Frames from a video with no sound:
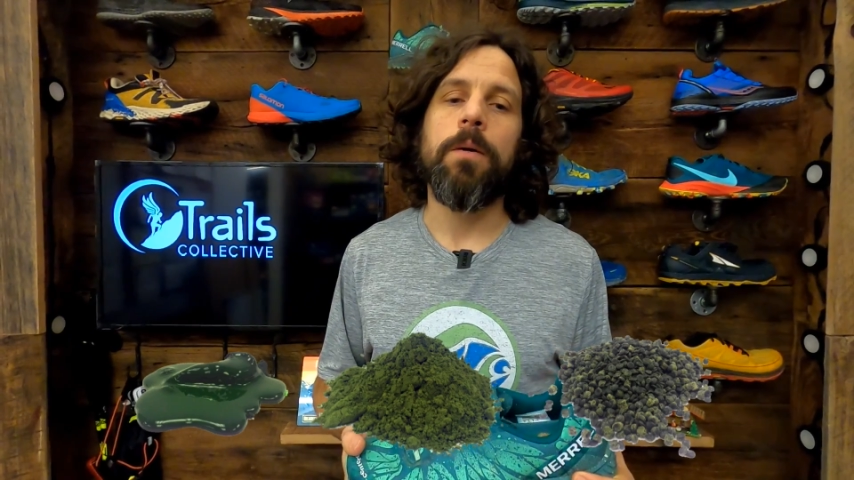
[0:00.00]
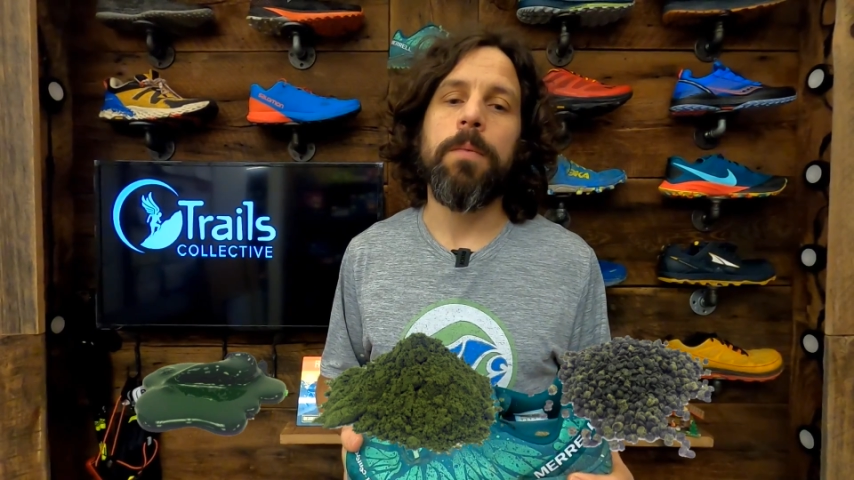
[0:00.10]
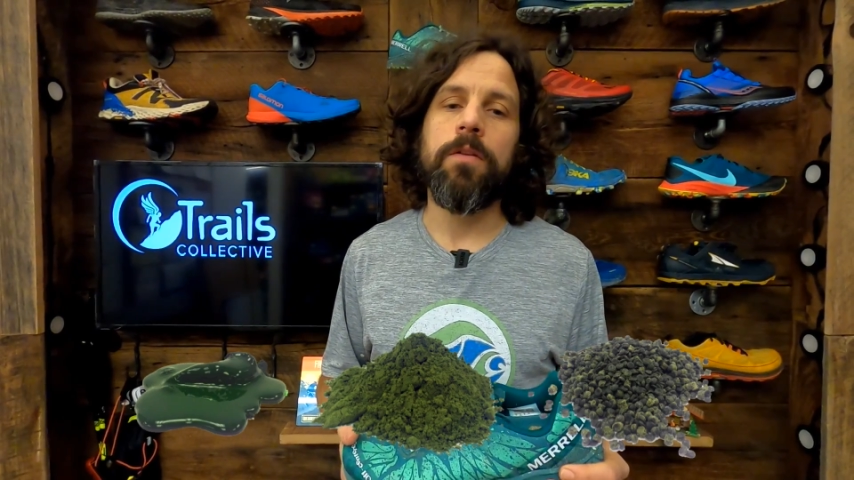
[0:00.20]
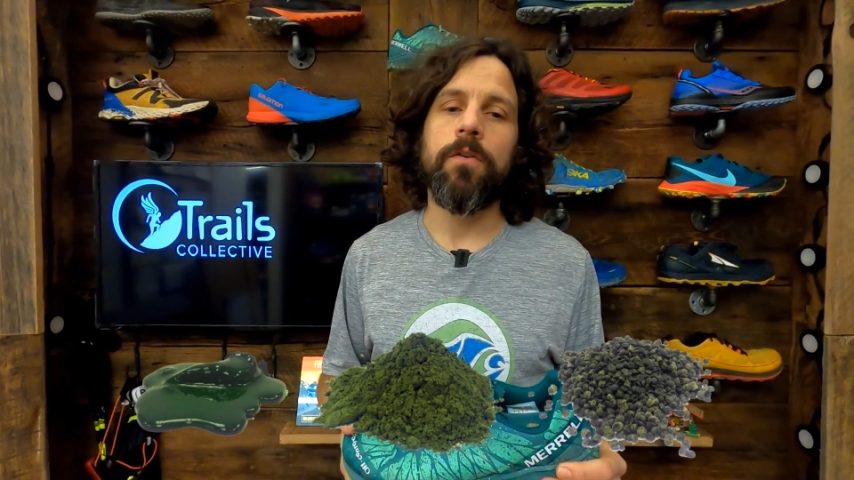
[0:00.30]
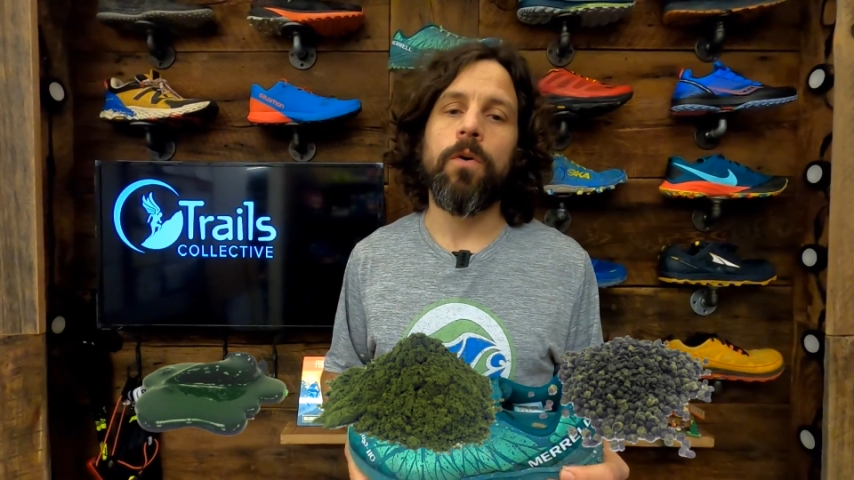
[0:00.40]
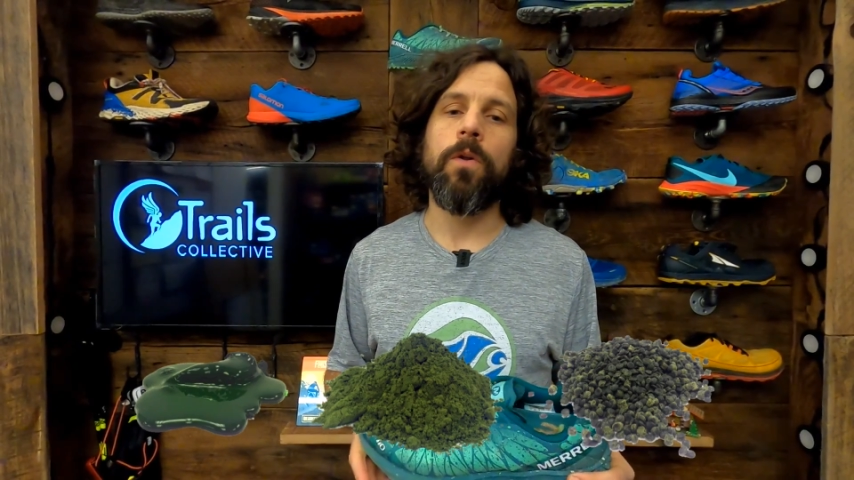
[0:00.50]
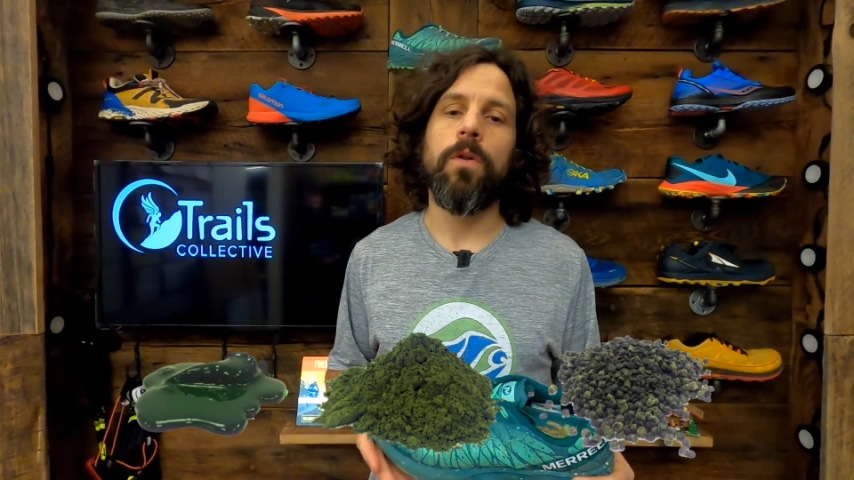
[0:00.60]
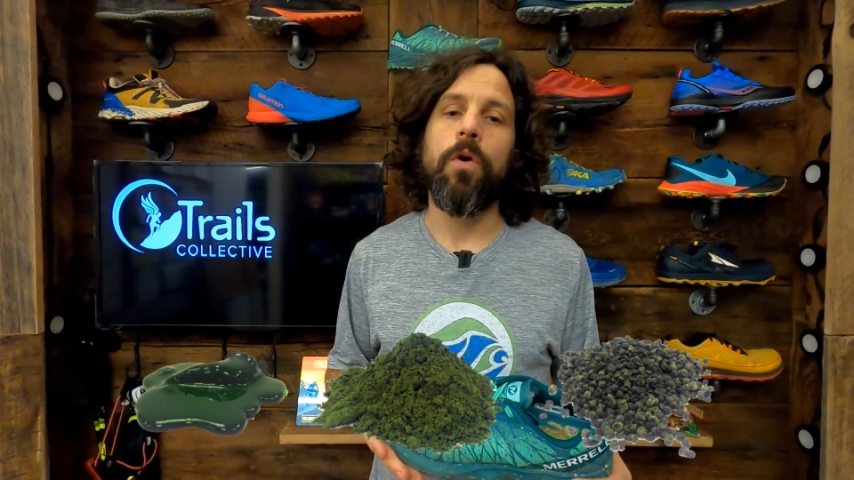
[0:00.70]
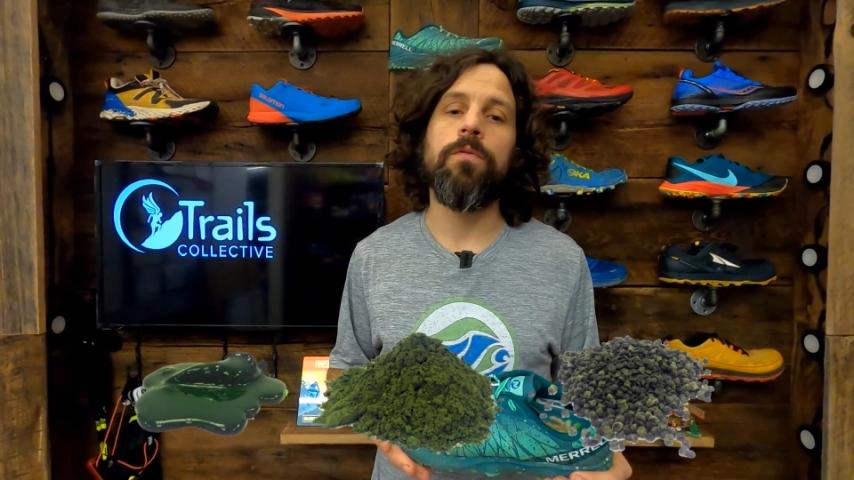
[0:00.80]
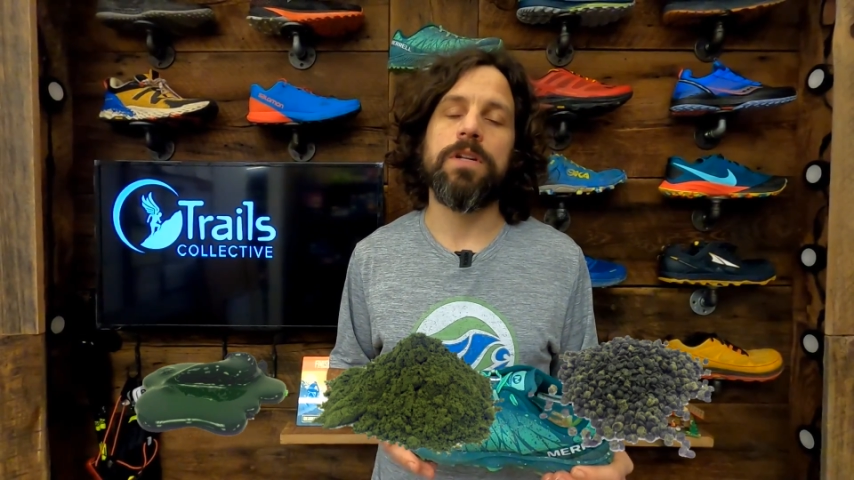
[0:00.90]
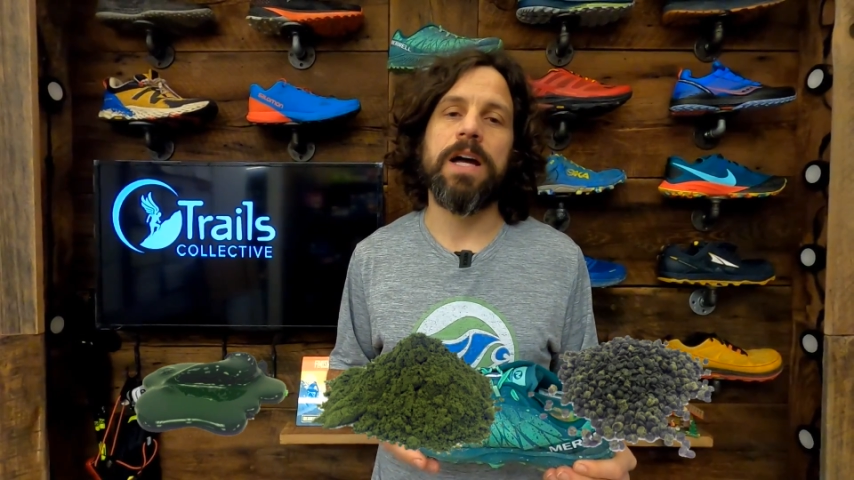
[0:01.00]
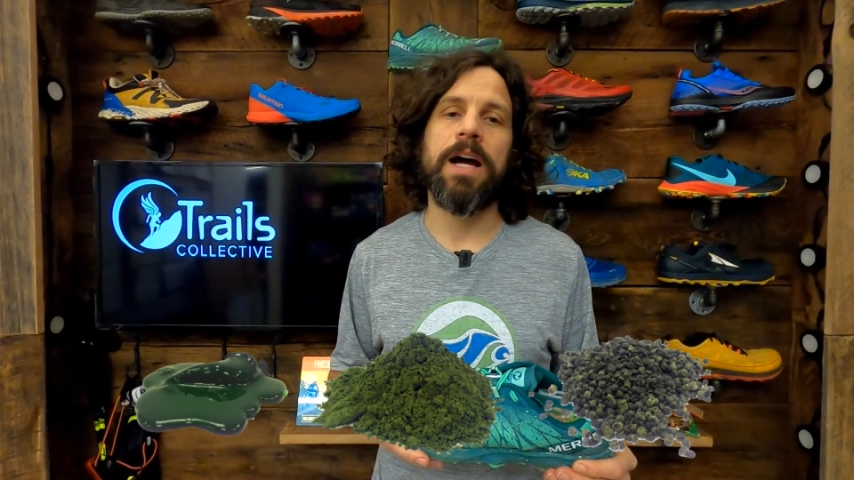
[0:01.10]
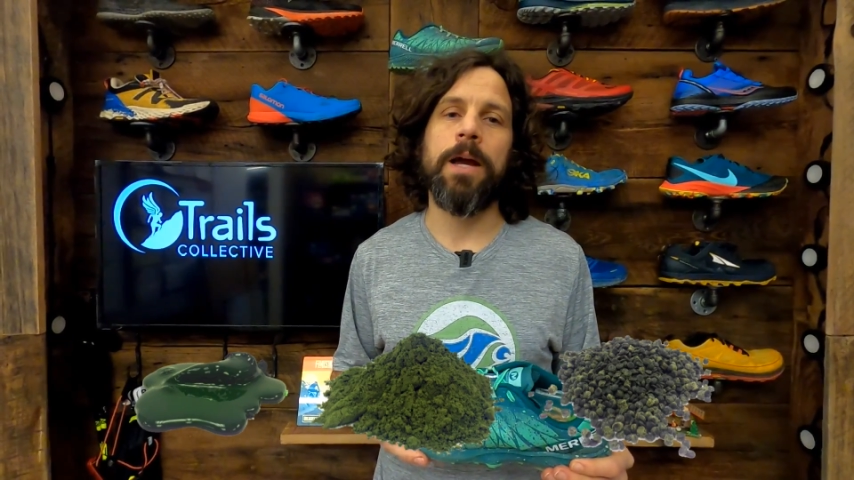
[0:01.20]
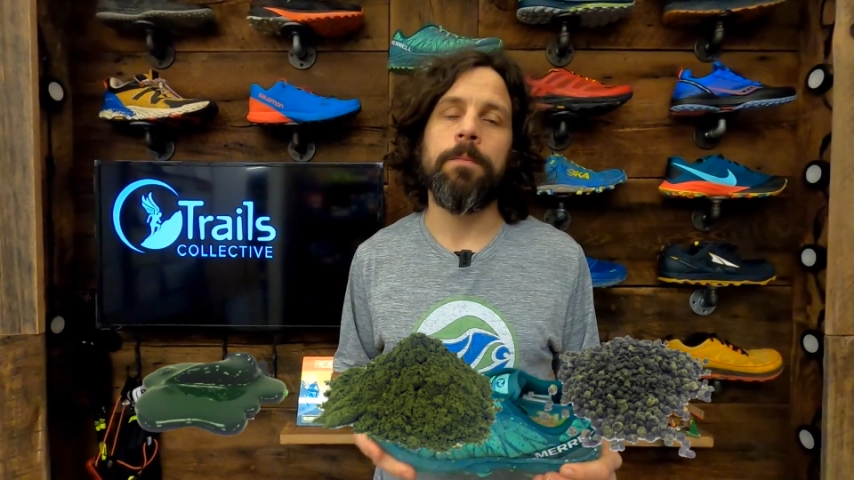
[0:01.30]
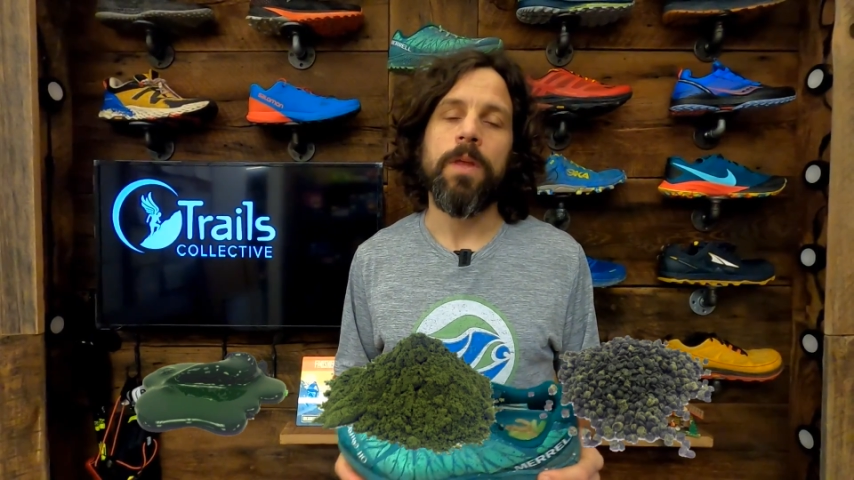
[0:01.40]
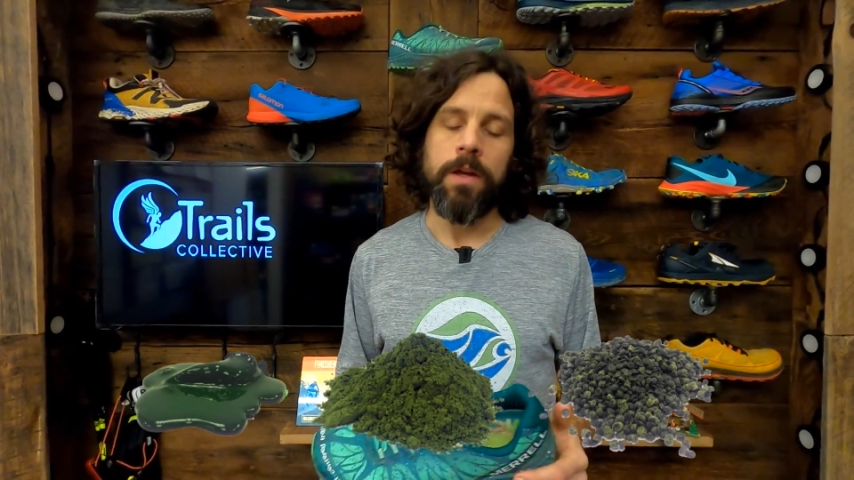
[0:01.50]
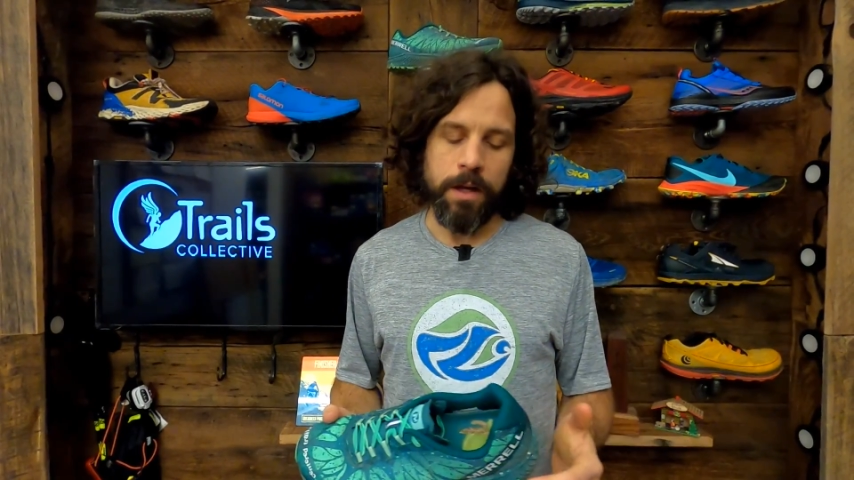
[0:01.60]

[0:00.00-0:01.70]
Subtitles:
midsole over time.